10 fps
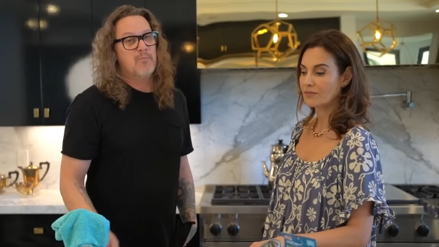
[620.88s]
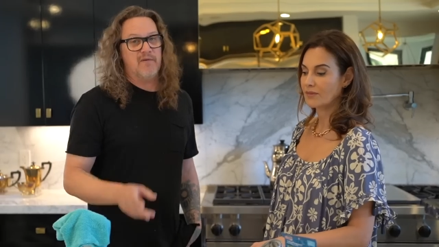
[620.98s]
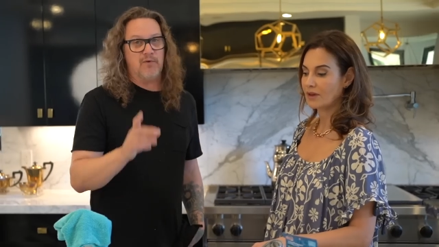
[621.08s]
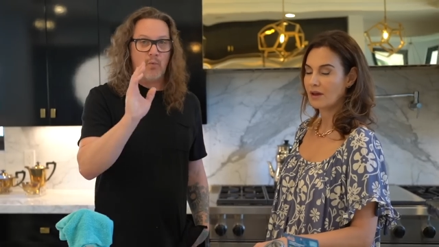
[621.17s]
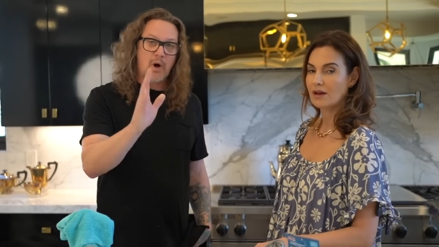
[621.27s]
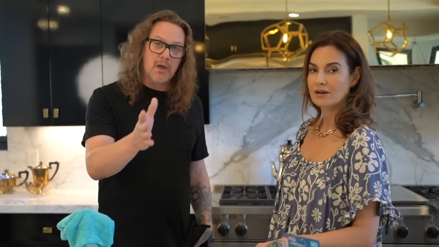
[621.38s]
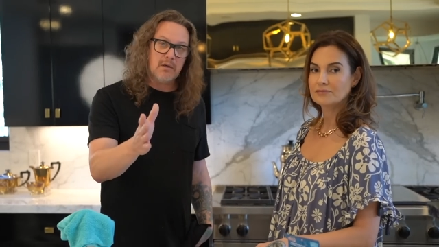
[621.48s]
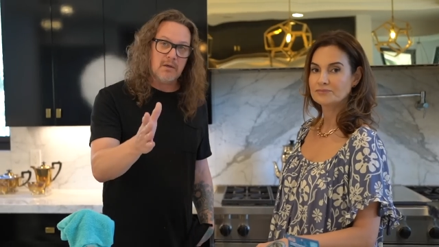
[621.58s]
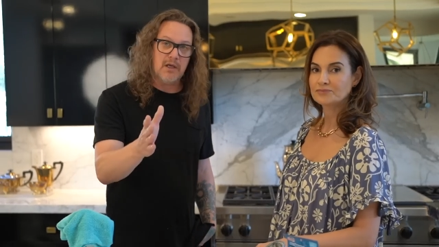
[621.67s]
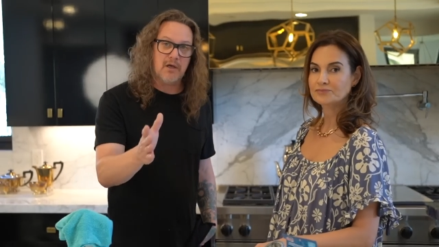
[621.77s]
Speaker 1: But if you
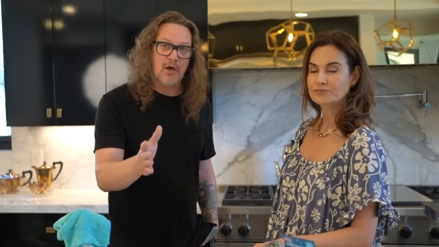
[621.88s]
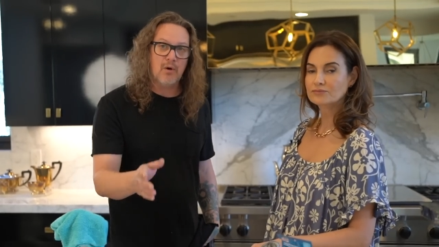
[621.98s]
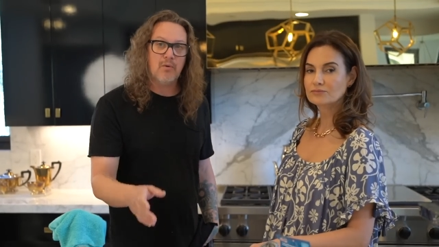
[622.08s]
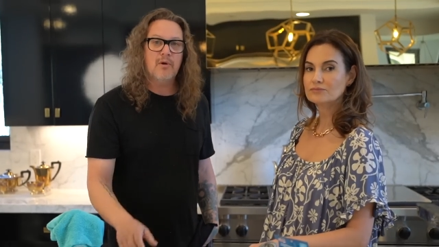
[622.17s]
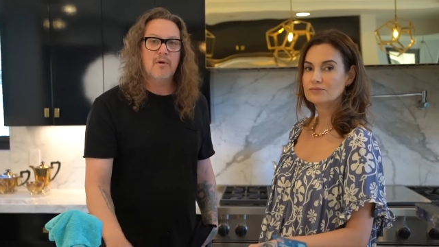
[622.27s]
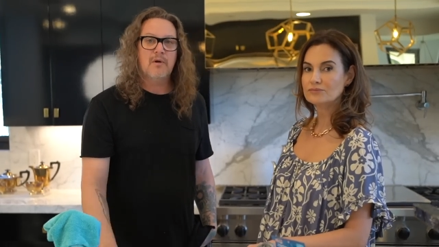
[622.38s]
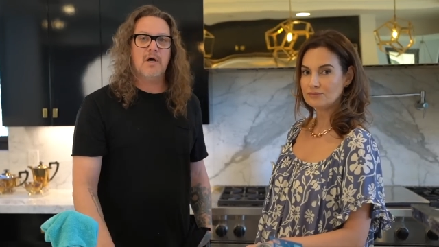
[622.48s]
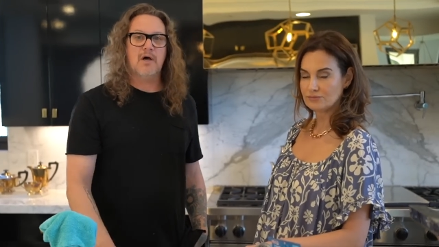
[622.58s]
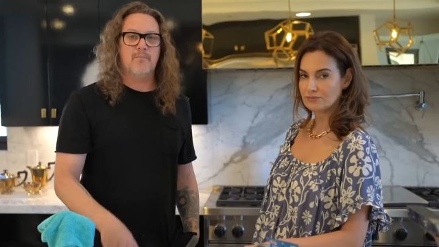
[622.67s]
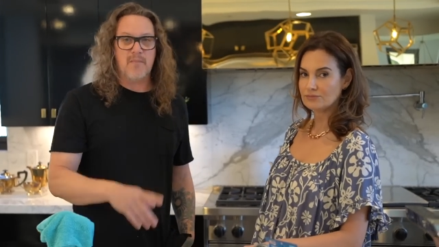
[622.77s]
want eco,
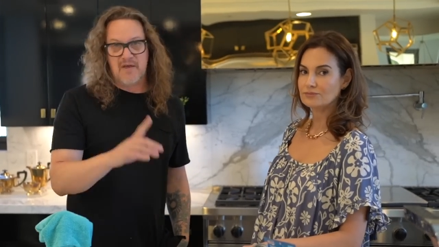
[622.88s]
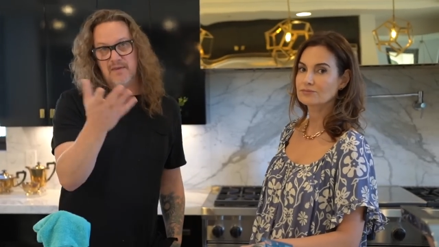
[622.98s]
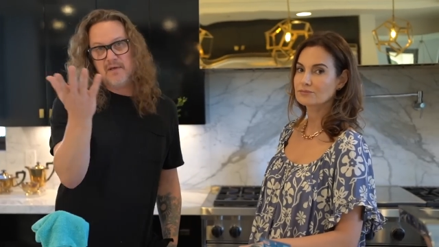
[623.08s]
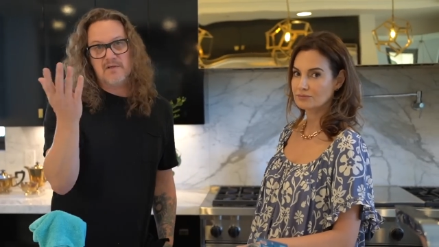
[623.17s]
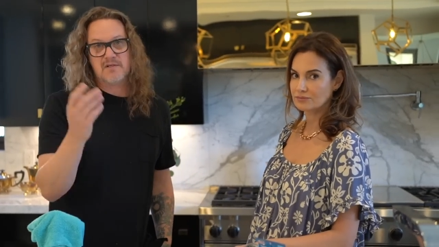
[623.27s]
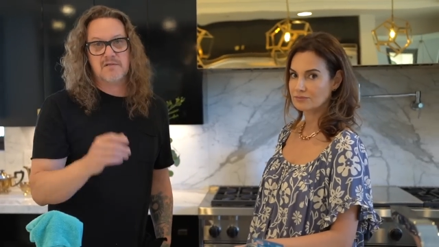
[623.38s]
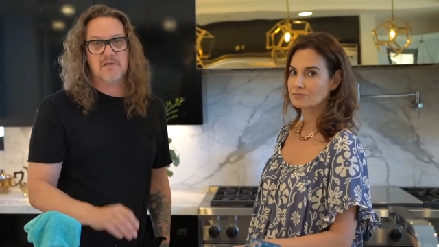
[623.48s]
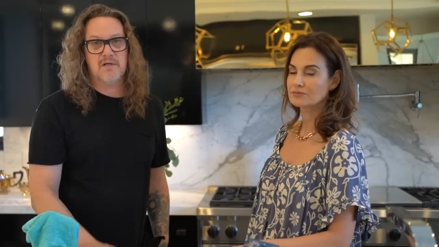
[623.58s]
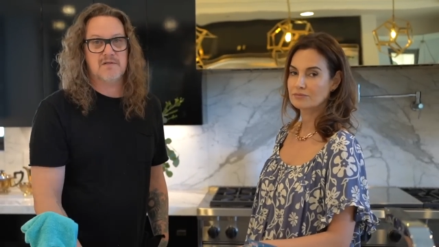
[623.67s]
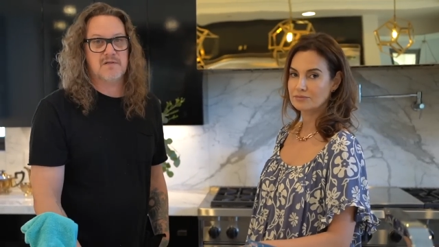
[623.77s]
uh, method
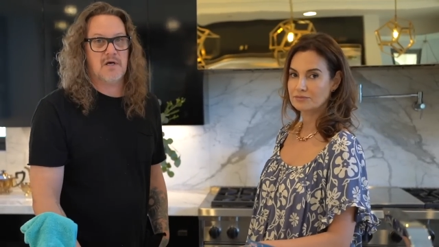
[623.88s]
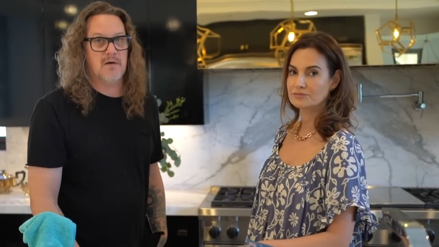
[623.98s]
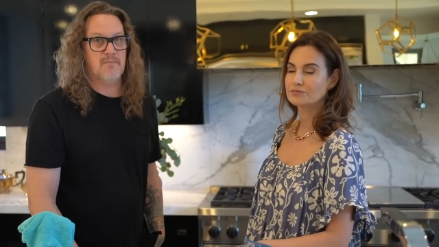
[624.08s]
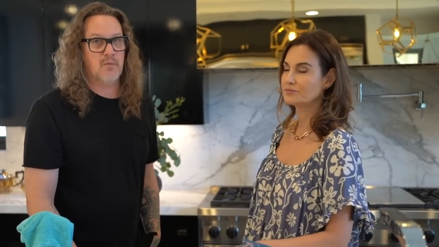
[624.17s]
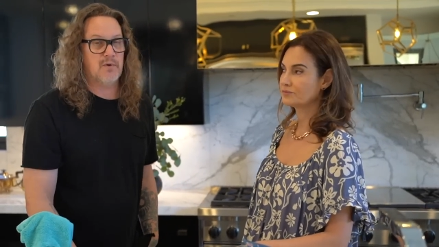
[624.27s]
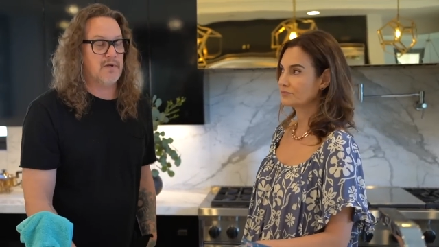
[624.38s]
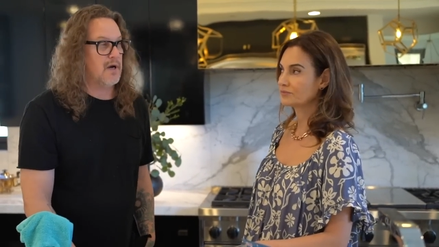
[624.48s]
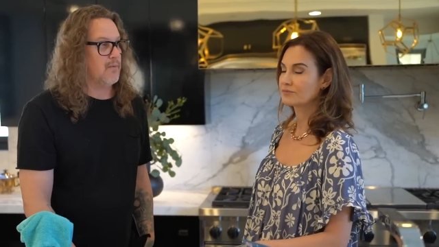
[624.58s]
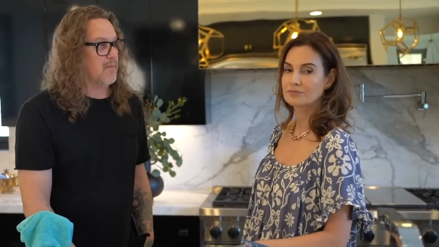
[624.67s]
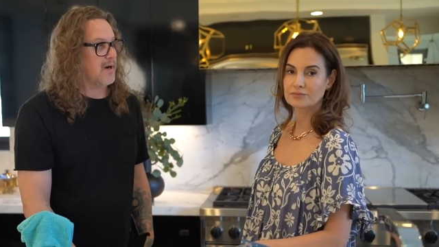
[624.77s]
is, is um, the one that
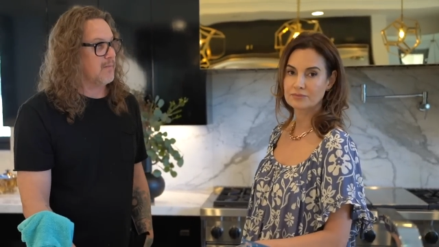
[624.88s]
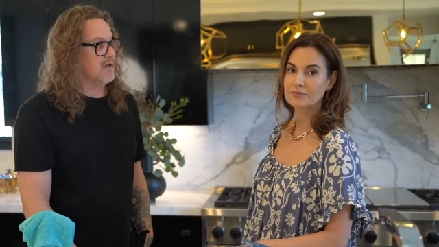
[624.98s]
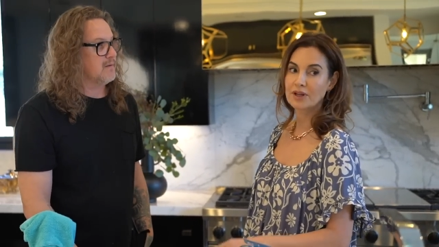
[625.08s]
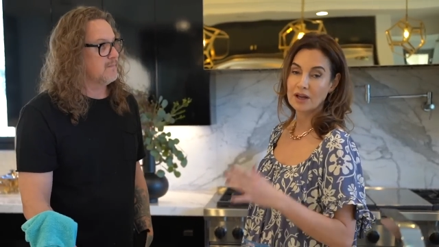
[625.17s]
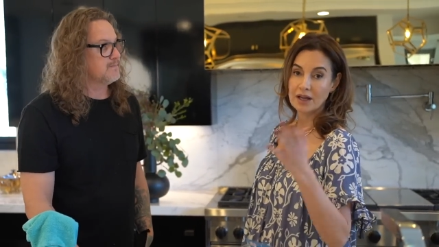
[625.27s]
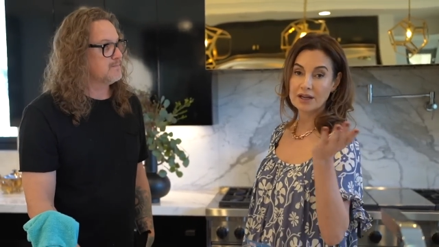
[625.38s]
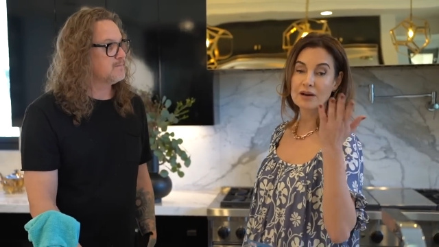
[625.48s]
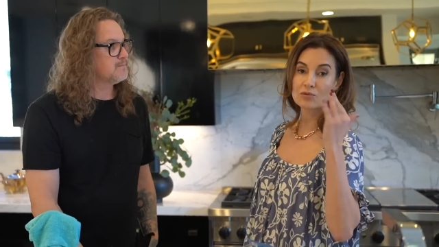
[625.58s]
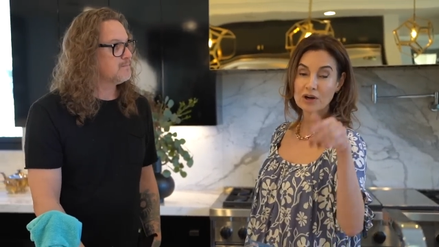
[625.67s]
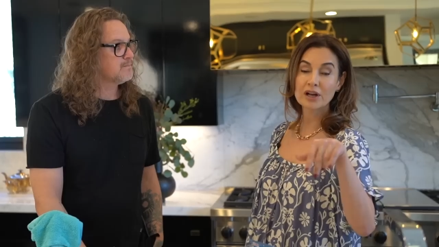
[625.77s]
I would recommend.
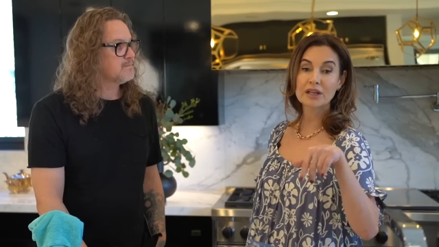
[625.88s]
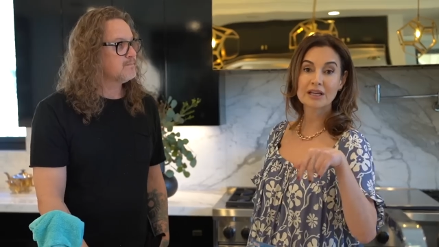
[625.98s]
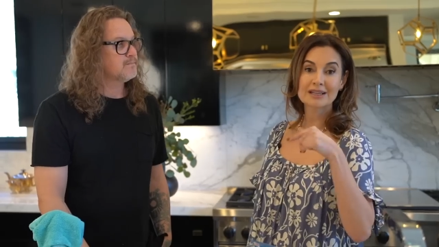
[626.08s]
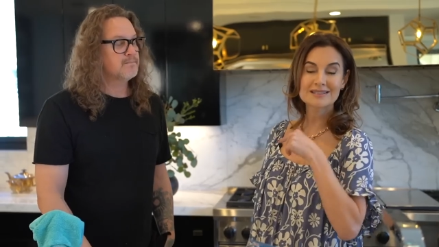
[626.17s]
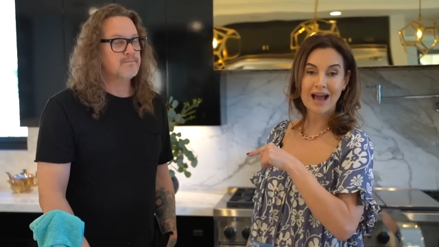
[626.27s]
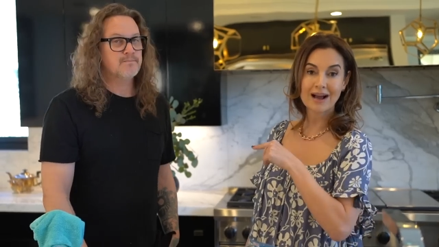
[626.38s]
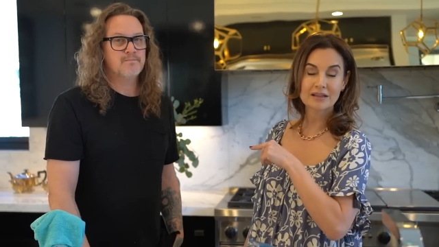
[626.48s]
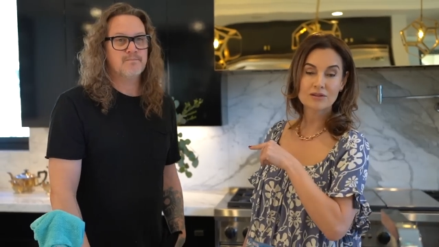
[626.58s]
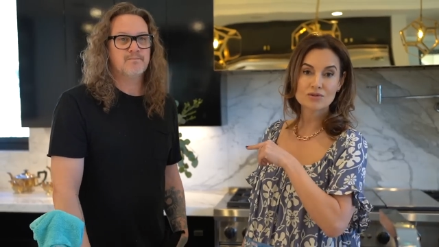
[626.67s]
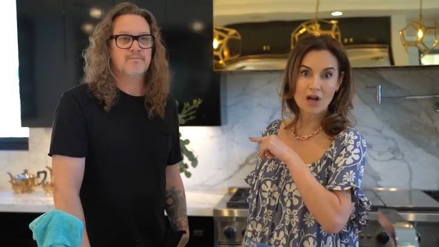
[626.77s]
Speaker 2: Again, we're gonna link
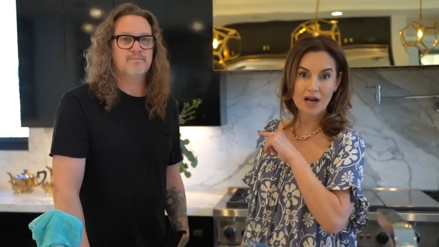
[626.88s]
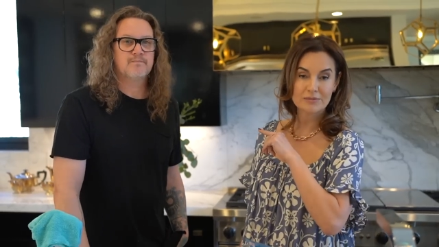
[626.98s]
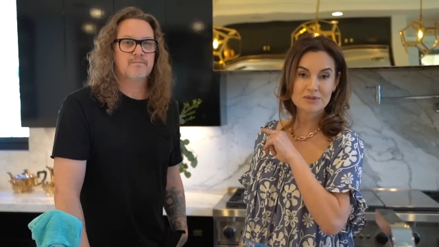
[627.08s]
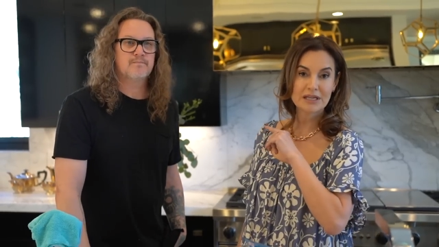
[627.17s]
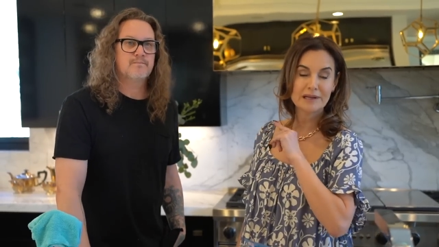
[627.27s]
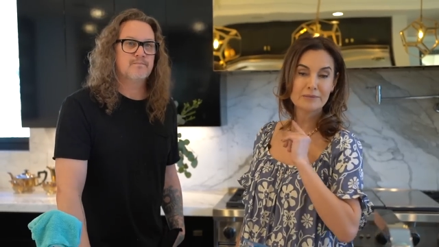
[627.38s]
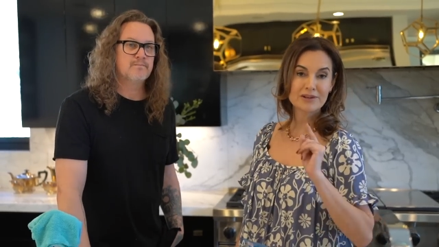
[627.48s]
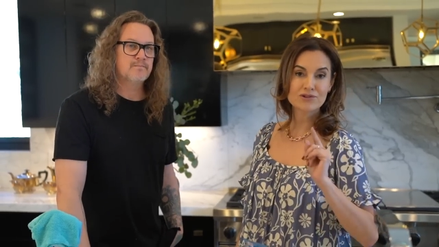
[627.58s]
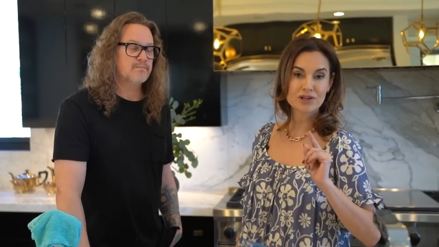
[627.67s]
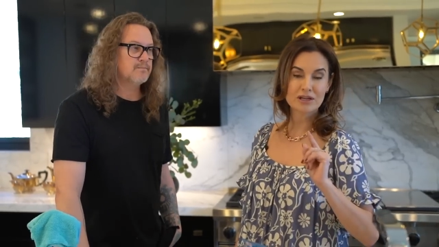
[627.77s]
exactly those items that he
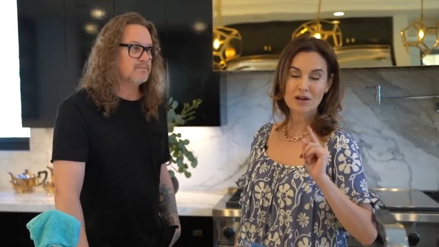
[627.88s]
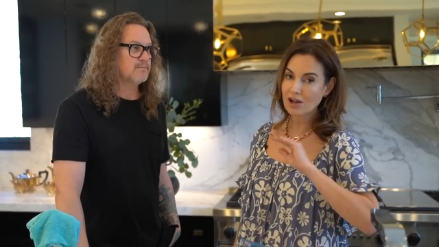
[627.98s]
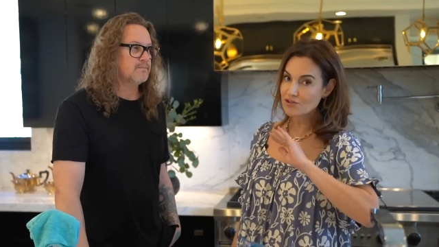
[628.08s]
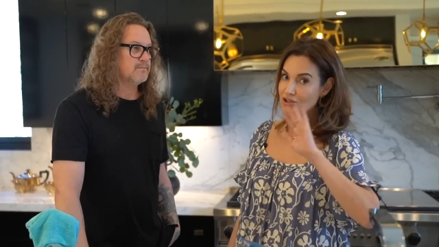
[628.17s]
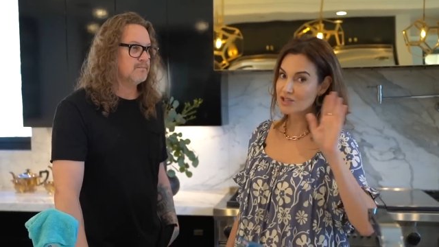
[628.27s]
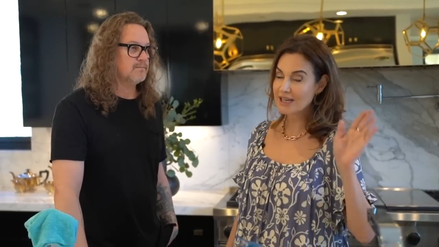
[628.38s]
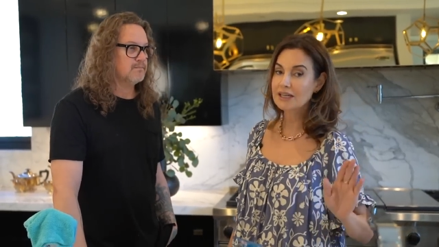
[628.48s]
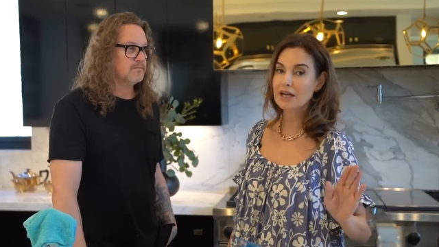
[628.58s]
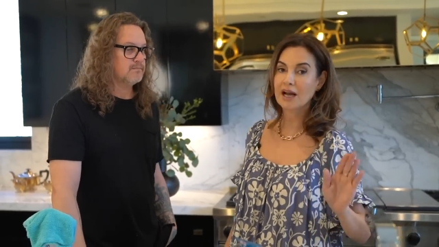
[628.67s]
mentioned, not just any